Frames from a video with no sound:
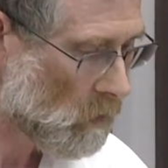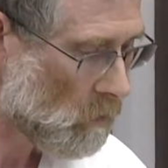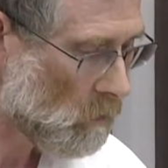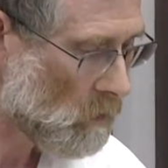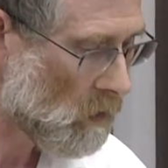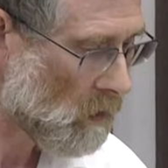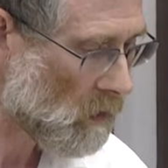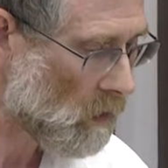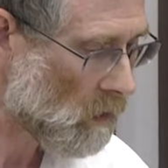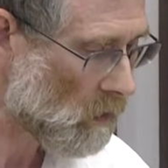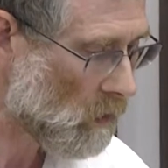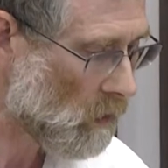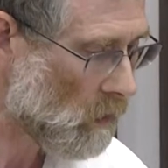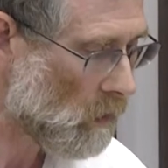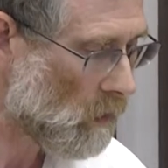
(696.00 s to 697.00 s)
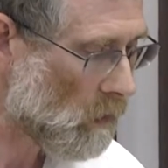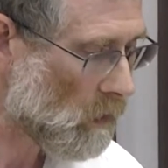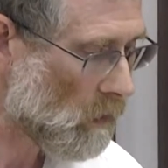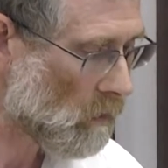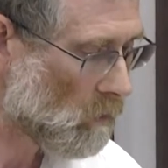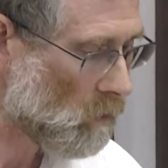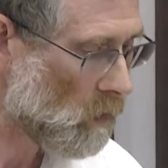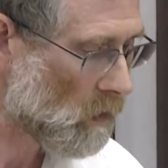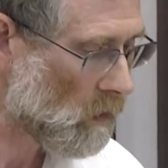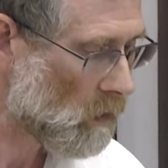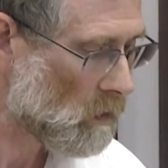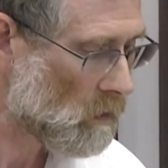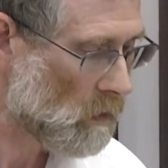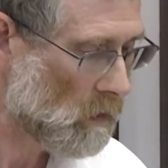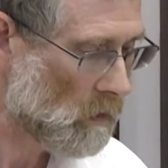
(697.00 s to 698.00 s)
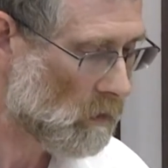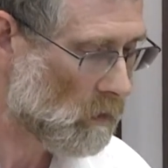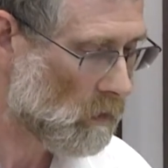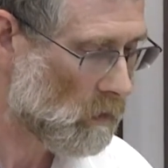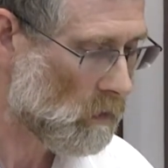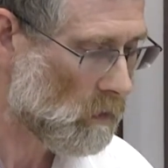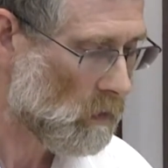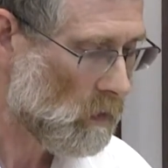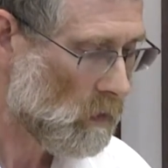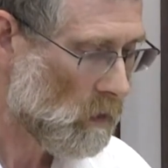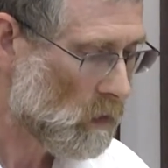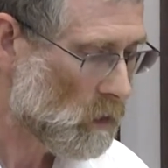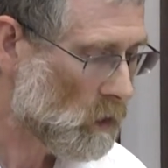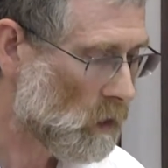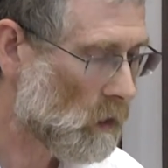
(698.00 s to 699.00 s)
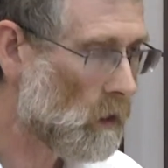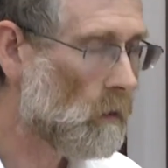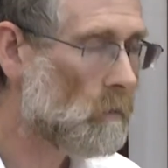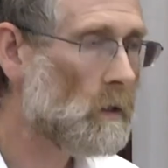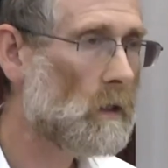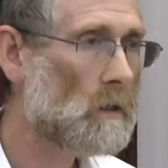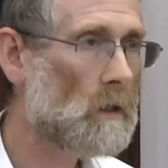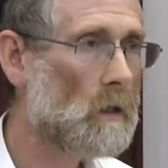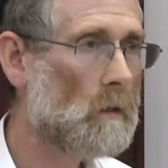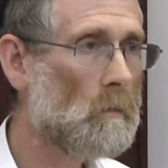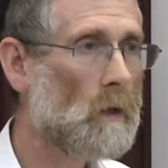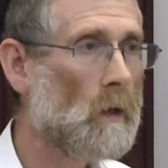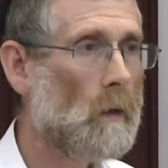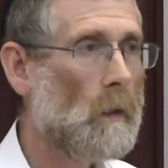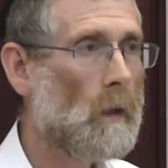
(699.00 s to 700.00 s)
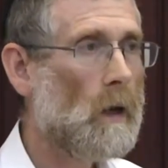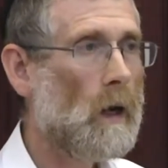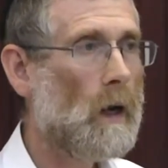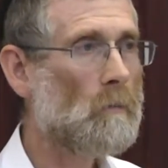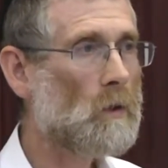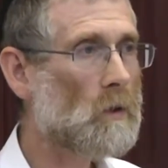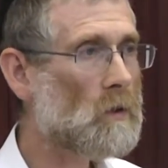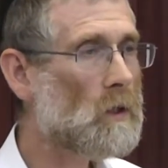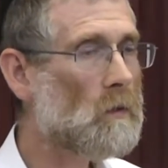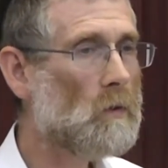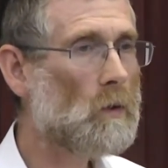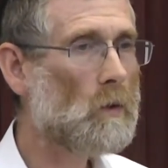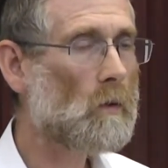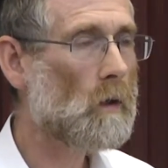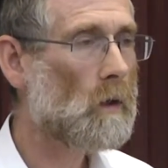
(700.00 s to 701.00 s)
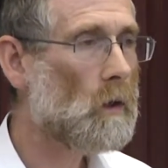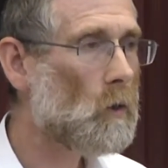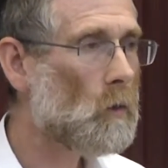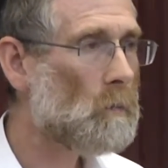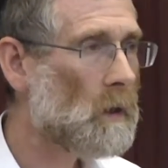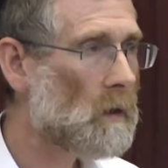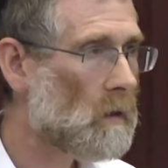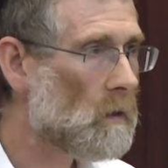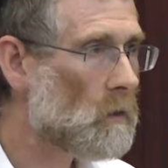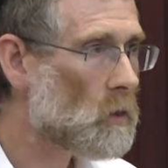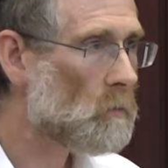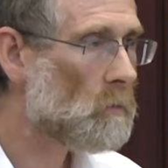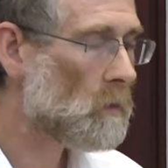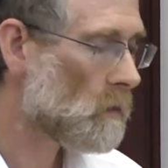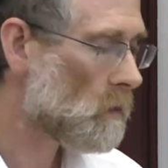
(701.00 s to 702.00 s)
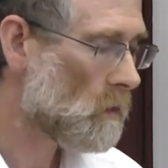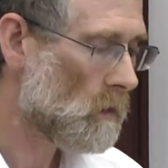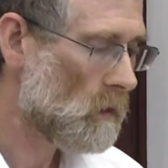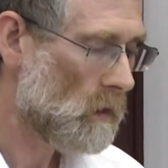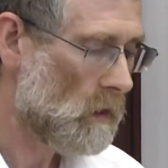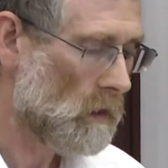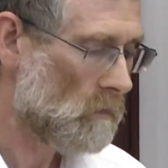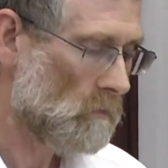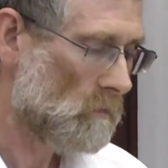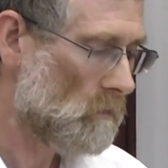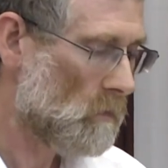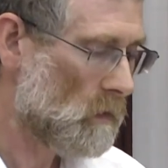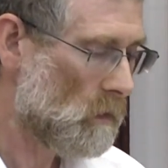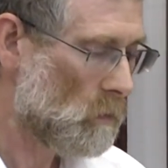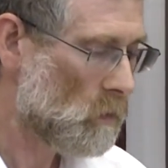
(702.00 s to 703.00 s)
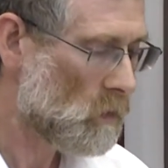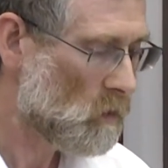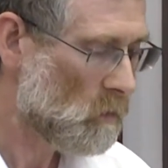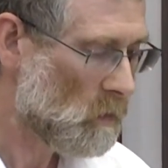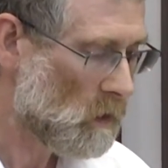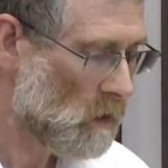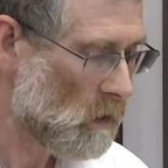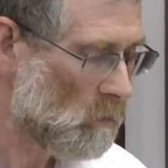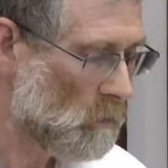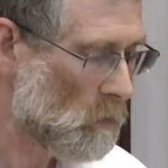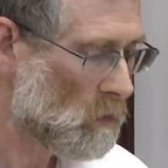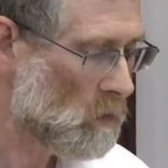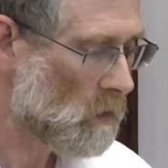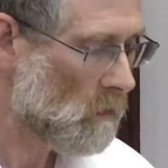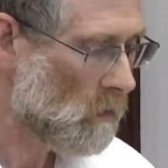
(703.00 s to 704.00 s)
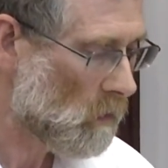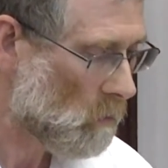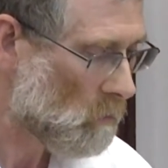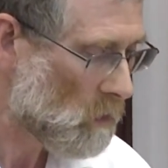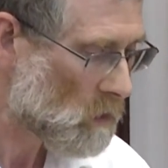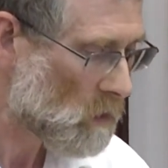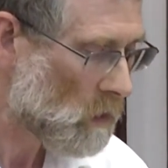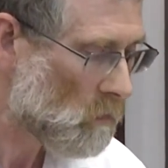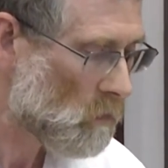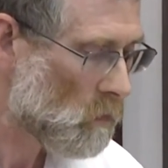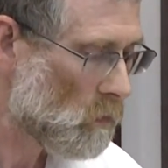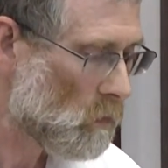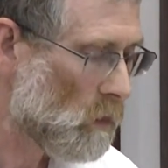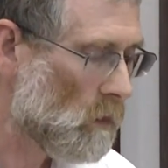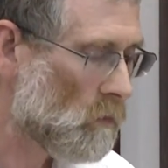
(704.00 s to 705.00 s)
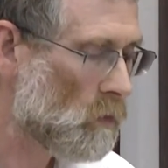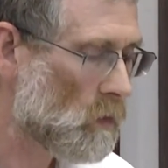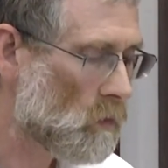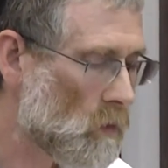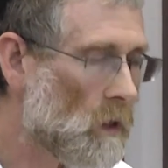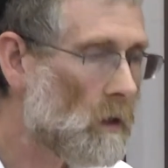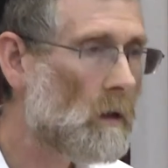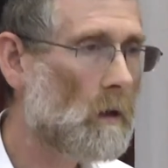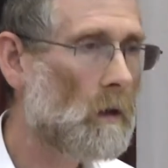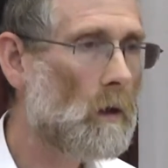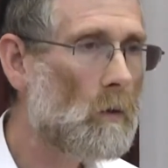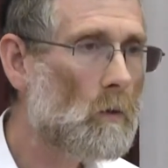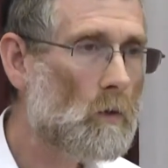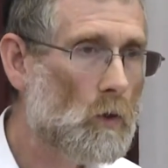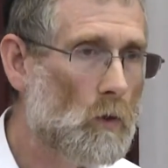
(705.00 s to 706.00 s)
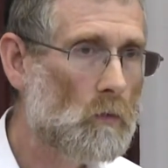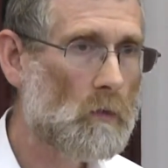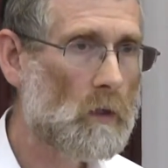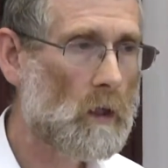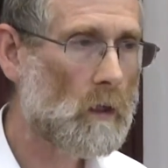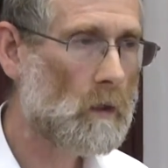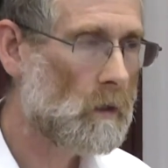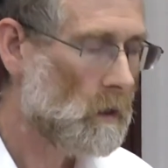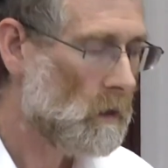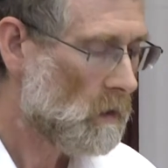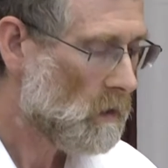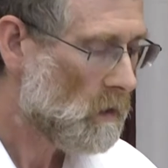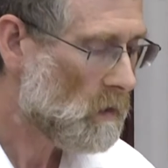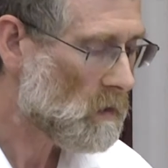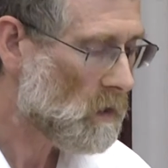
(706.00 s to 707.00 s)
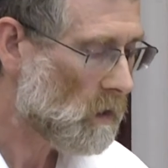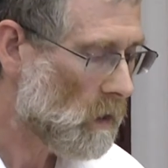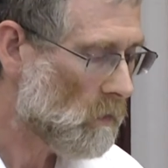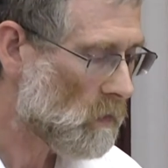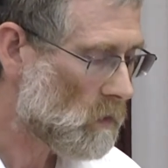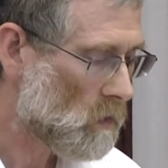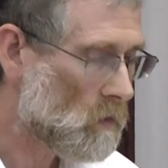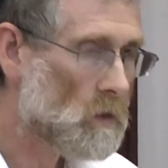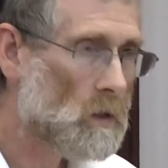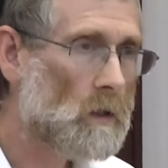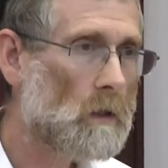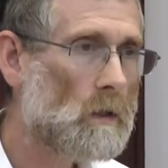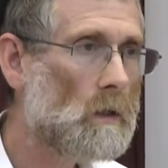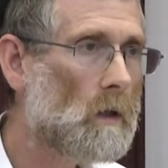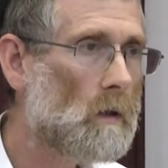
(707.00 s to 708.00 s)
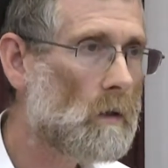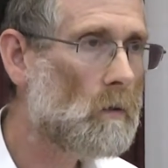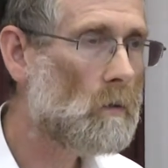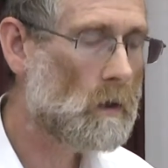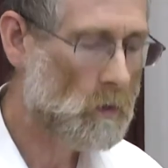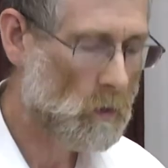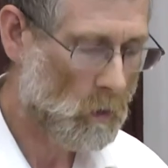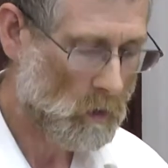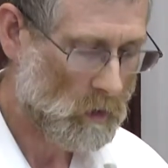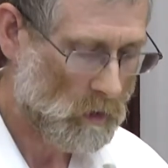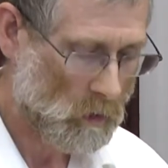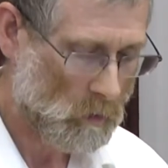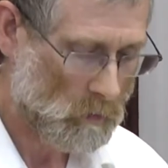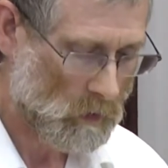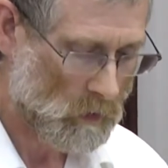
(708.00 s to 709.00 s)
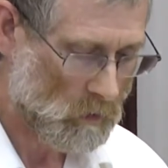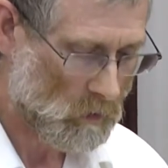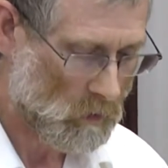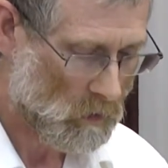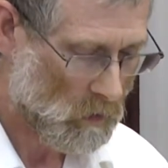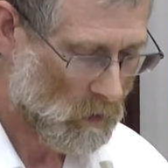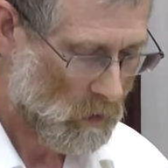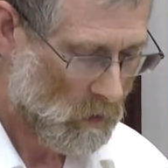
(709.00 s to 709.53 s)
When he says, Ela achazu aseder hazeh asher ha'abi adam, I'm not giving you the whole passage, but there wouldn't have been any point in this, but if one reads the whole Tshuva, it is evident that he is only talking about